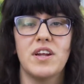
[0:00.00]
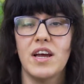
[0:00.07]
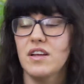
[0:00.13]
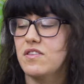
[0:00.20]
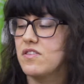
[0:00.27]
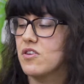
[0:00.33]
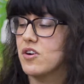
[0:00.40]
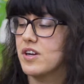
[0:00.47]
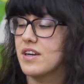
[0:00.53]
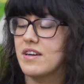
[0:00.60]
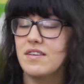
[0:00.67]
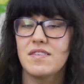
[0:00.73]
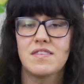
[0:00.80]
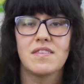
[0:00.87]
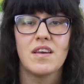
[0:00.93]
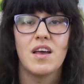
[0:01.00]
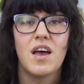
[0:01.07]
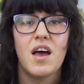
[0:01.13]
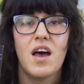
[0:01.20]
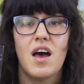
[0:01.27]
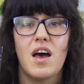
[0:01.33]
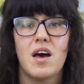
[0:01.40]
Night Circus,
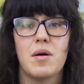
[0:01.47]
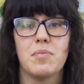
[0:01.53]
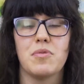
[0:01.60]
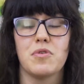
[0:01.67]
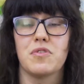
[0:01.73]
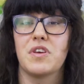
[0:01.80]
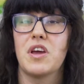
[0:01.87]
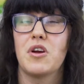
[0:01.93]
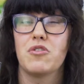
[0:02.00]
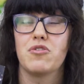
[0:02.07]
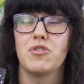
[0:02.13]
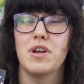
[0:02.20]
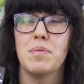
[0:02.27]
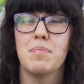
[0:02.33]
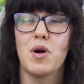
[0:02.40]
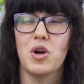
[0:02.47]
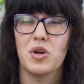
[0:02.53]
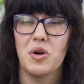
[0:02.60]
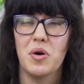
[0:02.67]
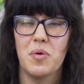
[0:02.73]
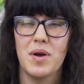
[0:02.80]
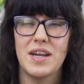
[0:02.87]
there's a character named
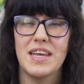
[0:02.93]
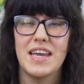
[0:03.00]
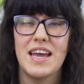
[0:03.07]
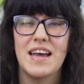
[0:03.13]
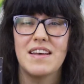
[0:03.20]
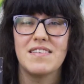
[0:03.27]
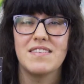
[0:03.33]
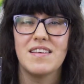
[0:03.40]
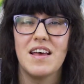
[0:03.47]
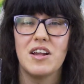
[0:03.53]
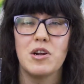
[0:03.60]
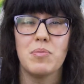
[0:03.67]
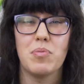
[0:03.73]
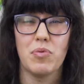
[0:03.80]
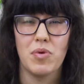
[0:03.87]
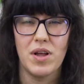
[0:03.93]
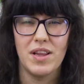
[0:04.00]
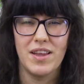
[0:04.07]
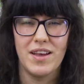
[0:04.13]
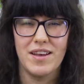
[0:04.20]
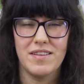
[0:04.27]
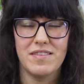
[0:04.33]
Marco, and he has an
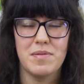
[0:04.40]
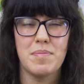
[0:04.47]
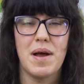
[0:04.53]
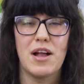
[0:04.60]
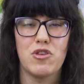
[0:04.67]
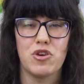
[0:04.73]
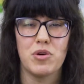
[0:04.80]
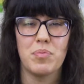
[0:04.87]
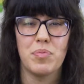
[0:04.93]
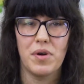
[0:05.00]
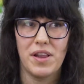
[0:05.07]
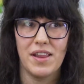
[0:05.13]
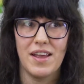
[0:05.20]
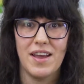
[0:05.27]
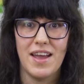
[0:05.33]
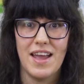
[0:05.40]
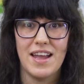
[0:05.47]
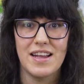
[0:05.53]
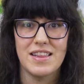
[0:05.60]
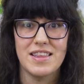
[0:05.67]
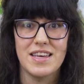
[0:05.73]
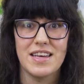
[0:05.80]
umbrella. It's a magic umbrella,
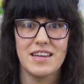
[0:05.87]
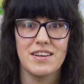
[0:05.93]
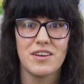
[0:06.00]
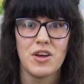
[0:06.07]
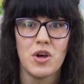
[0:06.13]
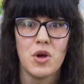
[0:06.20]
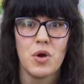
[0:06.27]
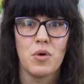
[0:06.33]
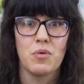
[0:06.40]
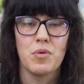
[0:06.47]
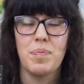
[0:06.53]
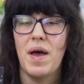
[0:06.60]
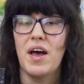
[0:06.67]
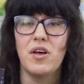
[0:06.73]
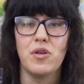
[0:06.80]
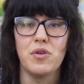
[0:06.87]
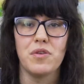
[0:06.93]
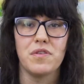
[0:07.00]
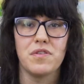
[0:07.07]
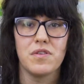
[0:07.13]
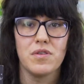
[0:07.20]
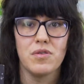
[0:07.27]
and it
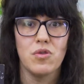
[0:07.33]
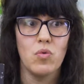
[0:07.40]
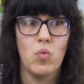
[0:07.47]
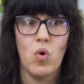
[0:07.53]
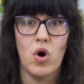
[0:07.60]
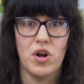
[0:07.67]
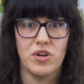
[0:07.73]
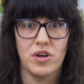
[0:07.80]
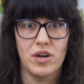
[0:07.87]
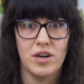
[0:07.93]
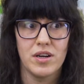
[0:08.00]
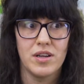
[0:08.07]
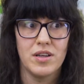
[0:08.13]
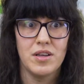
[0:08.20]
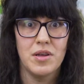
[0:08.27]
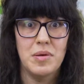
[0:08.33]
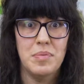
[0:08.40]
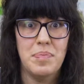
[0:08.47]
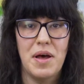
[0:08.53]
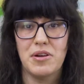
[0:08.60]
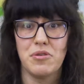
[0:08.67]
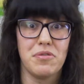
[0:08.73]
repels the water
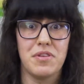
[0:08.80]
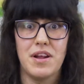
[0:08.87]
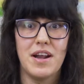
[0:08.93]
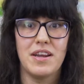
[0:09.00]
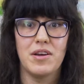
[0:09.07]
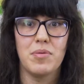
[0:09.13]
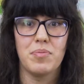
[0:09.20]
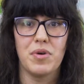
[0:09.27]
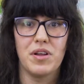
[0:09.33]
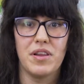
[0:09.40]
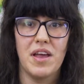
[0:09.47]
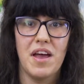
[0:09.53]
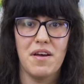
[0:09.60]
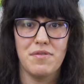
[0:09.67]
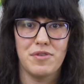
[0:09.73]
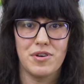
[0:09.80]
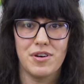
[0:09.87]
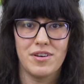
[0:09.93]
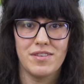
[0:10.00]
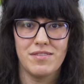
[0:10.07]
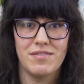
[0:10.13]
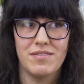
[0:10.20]
better than any umbrella
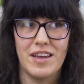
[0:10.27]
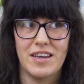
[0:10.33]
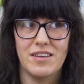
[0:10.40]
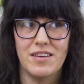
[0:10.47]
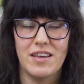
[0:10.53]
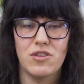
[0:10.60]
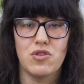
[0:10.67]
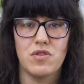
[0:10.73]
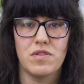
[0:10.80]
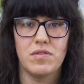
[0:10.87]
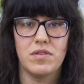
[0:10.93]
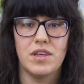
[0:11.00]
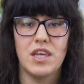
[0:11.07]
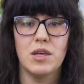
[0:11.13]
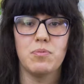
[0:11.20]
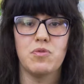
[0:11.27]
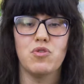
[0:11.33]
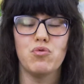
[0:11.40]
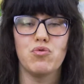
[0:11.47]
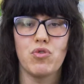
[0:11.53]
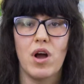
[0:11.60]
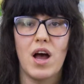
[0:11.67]
ever. Like, it just keeps
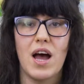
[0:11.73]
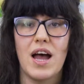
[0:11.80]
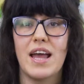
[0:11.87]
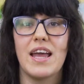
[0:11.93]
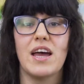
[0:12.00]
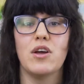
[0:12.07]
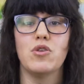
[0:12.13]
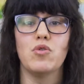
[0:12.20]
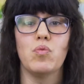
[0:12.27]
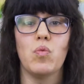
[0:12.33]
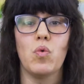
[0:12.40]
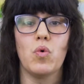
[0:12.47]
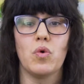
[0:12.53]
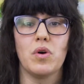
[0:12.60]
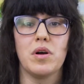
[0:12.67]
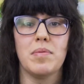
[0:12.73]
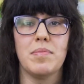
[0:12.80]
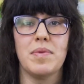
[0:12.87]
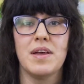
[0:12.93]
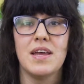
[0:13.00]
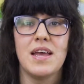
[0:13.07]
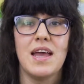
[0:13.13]
you dry and
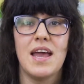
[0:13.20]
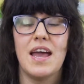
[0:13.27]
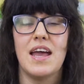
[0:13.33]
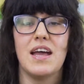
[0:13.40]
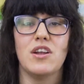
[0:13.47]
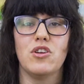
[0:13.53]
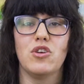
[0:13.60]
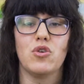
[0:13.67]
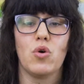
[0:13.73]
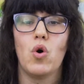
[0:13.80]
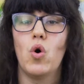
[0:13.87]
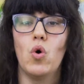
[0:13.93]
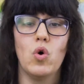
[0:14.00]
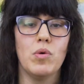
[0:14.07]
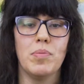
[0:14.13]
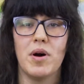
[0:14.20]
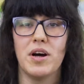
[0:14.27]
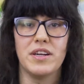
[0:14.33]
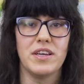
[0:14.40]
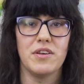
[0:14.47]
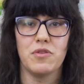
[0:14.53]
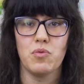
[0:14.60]
warm, and your whole
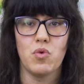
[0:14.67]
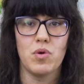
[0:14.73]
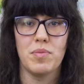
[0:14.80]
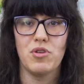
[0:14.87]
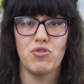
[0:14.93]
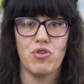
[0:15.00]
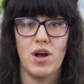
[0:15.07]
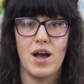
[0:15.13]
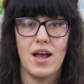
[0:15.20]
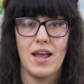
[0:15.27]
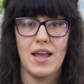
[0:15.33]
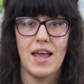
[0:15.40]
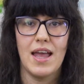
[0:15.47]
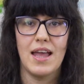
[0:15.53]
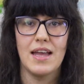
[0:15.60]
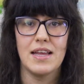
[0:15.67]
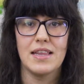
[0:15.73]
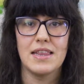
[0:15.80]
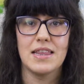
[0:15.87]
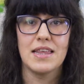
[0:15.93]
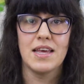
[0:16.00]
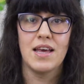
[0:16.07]
body is warm and dry.
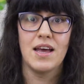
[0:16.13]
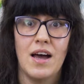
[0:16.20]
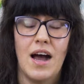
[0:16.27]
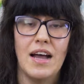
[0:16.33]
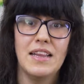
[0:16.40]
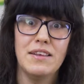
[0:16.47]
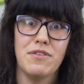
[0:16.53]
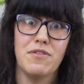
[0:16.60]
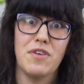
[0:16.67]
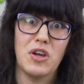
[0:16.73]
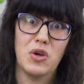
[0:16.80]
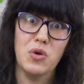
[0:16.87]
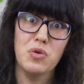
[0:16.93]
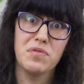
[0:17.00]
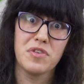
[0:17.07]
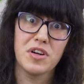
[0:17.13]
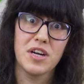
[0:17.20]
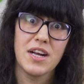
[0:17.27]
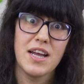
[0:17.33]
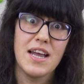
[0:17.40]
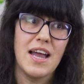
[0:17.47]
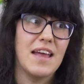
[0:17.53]
And I live in
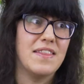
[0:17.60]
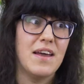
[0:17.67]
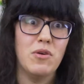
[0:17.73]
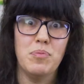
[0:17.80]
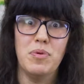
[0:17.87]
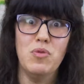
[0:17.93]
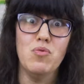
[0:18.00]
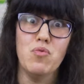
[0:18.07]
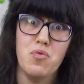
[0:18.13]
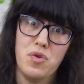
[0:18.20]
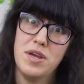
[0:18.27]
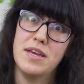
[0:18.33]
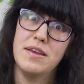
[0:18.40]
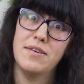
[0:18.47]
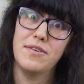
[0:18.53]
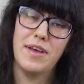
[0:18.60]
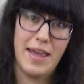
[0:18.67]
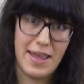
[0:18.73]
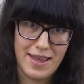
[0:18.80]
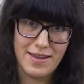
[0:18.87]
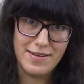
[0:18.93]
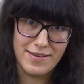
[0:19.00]
Vancouver, and that would be real
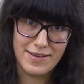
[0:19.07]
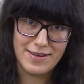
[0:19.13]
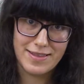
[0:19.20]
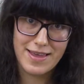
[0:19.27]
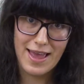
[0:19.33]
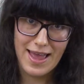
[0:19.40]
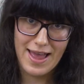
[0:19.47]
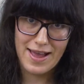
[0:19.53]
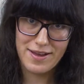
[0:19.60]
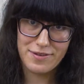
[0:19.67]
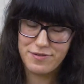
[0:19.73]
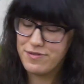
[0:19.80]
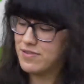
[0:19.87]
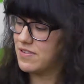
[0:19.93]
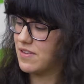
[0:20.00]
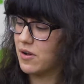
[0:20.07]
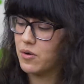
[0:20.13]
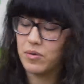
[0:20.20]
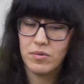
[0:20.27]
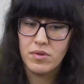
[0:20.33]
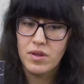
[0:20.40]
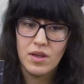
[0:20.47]
handy to have.
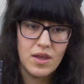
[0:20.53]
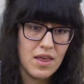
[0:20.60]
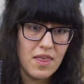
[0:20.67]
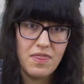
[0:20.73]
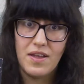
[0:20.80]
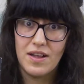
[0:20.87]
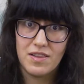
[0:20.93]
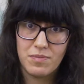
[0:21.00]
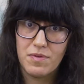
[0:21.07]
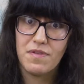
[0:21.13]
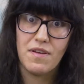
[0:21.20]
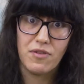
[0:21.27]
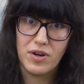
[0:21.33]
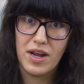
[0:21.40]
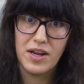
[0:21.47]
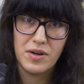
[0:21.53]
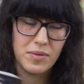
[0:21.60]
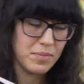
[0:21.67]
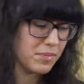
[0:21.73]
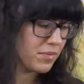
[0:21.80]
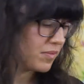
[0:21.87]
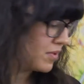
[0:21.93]
So that's my favorite
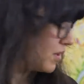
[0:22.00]
item.